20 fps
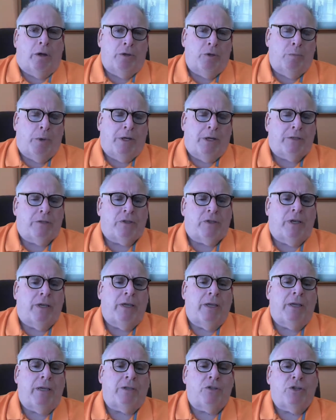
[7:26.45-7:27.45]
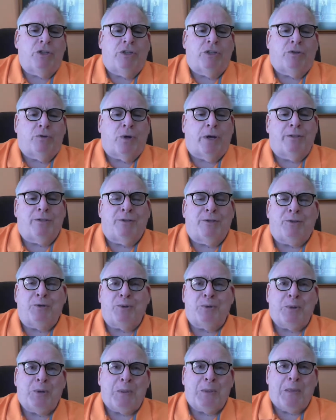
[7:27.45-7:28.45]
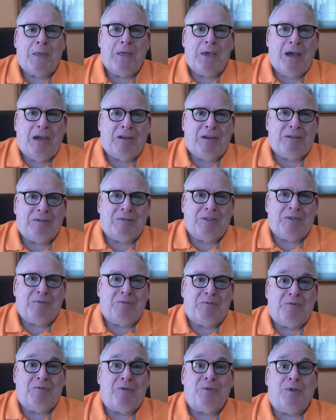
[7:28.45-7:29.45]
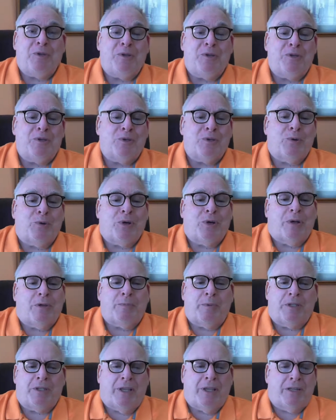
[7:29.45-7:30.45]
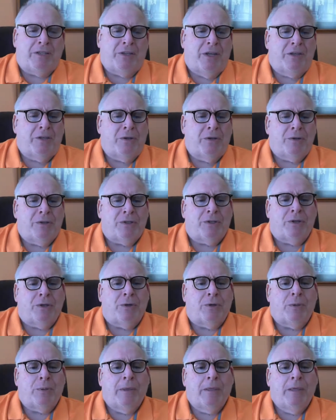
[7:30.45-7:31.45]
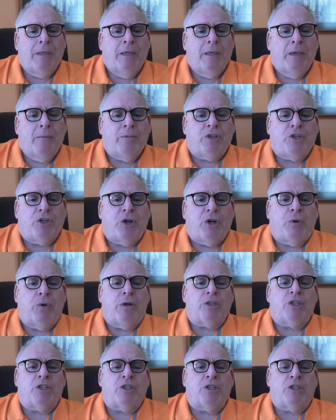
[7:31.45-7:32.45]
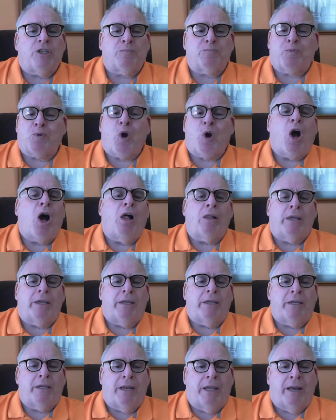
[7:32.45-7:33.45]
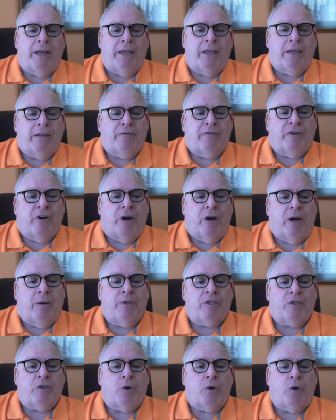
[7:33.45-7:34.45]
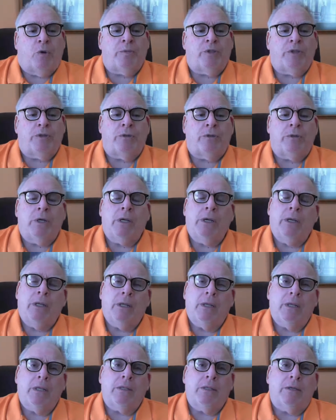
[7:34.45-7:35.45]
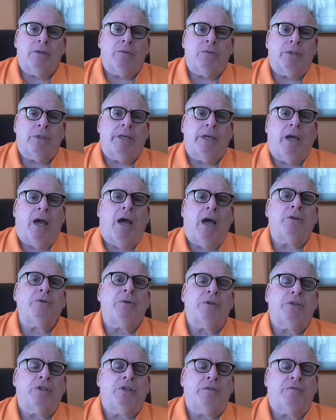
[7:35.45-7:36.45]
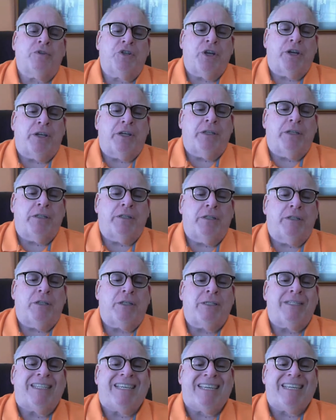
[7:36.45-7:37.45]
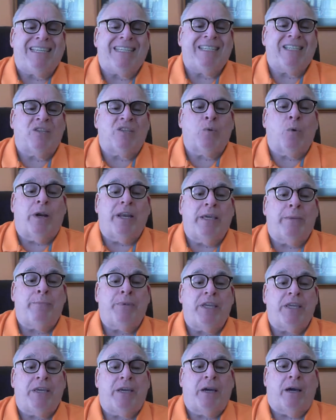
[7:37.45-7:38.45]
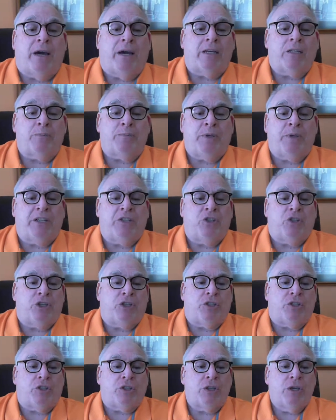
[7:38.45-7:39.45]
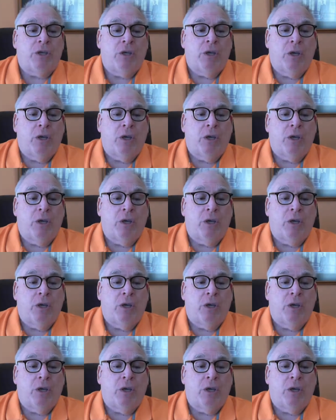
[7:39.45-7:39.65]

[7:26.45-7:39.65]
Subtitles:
you might say, as she tried to do a few years ago now. It's been like 10 years ago. But, her sprawling Connecticut farm is home to literally hundreds of chickens and geese, 20 peacocks, pigeons,